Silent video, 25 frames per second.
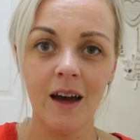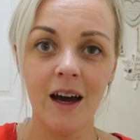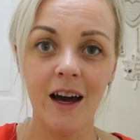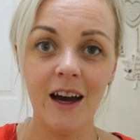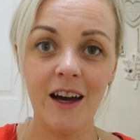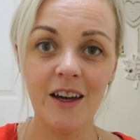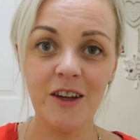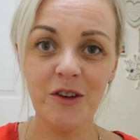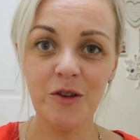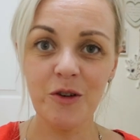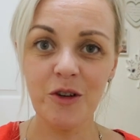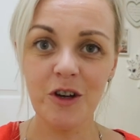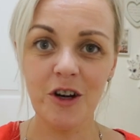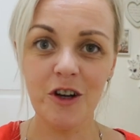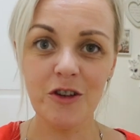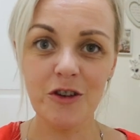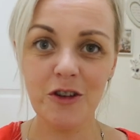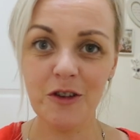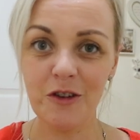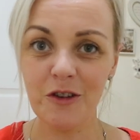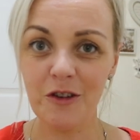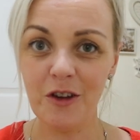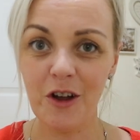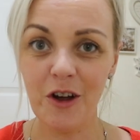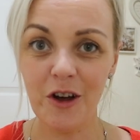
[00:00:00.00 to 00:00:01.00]
Hi you
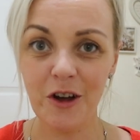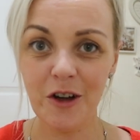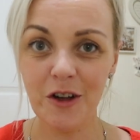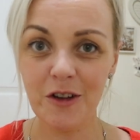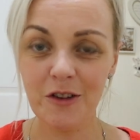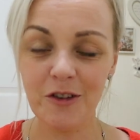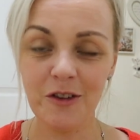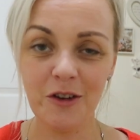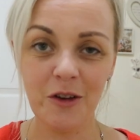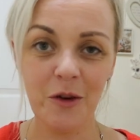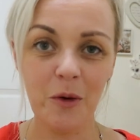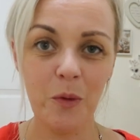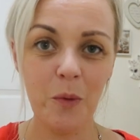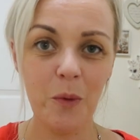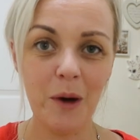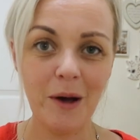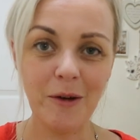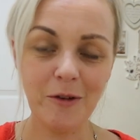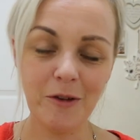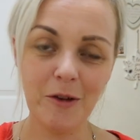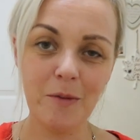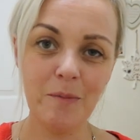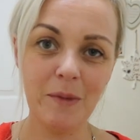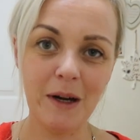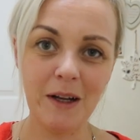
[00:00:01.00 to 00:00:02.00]
gorgeous lot,
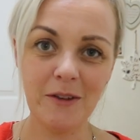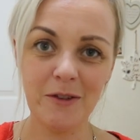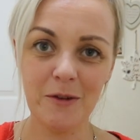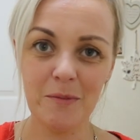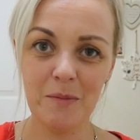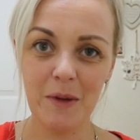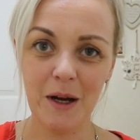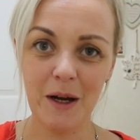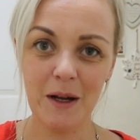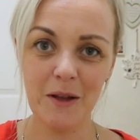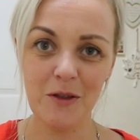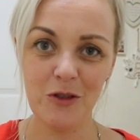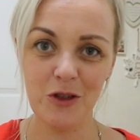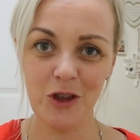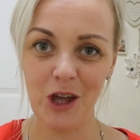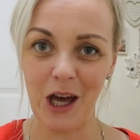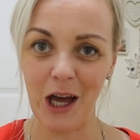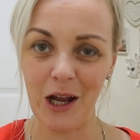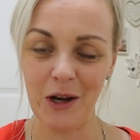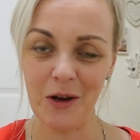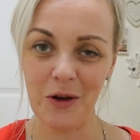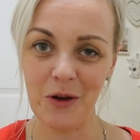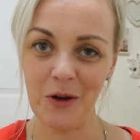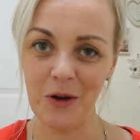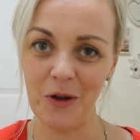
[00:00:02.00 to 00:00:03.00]
welcome back to my
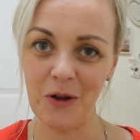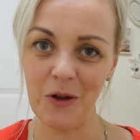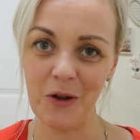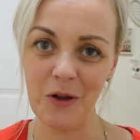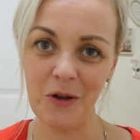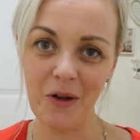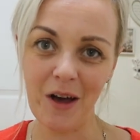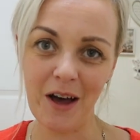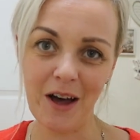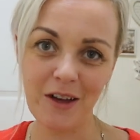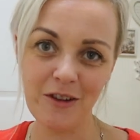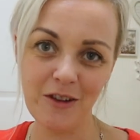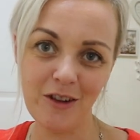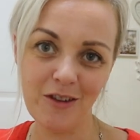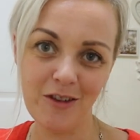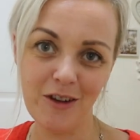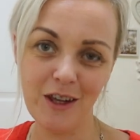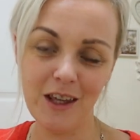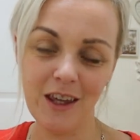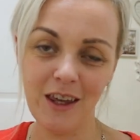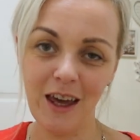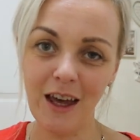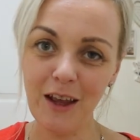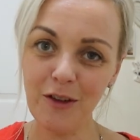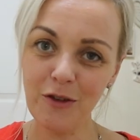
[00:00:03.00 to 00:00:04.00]
channel. As you
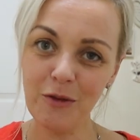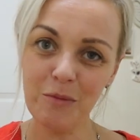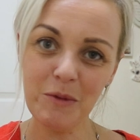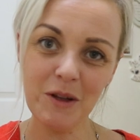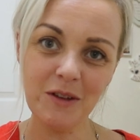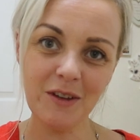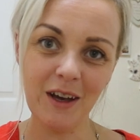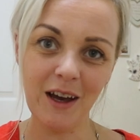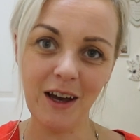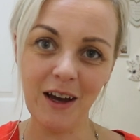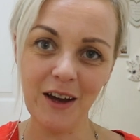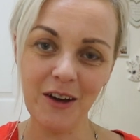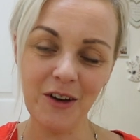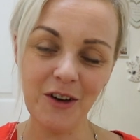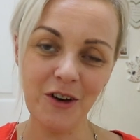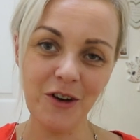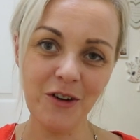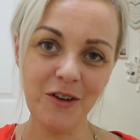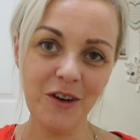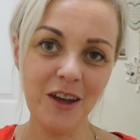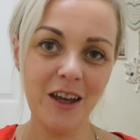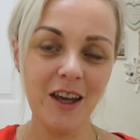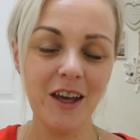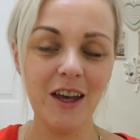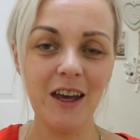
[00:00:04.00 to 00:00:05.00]
can guess from the
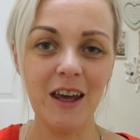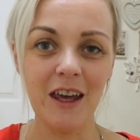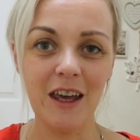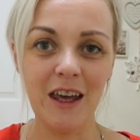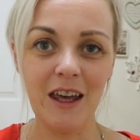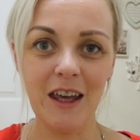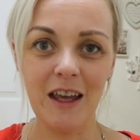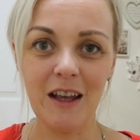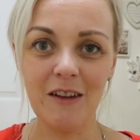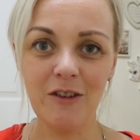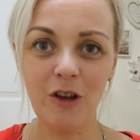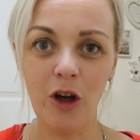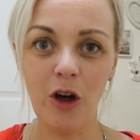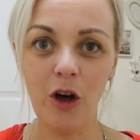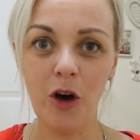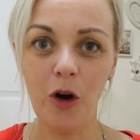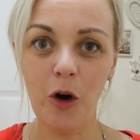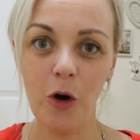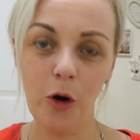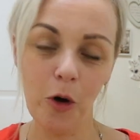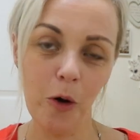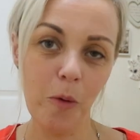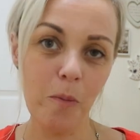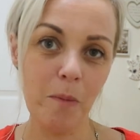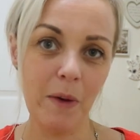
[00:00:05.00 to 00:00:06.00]
title, it is a
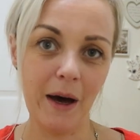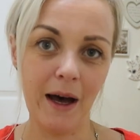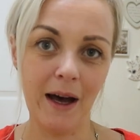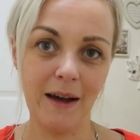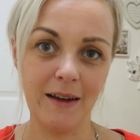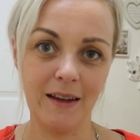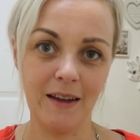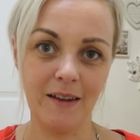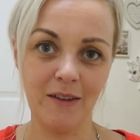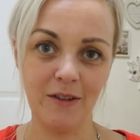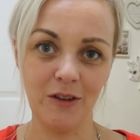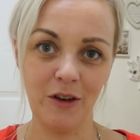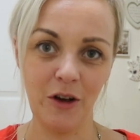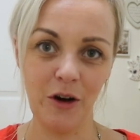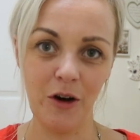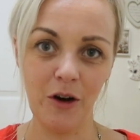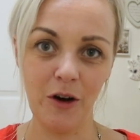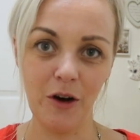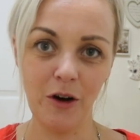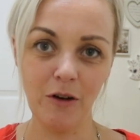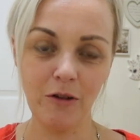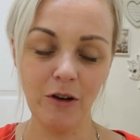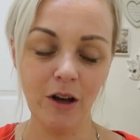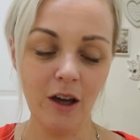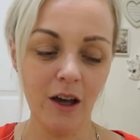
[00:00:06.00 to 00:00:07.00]
home bargains
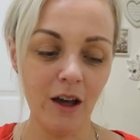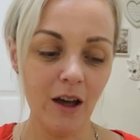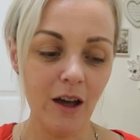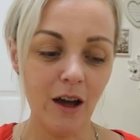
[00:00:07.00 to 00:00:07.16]
haul.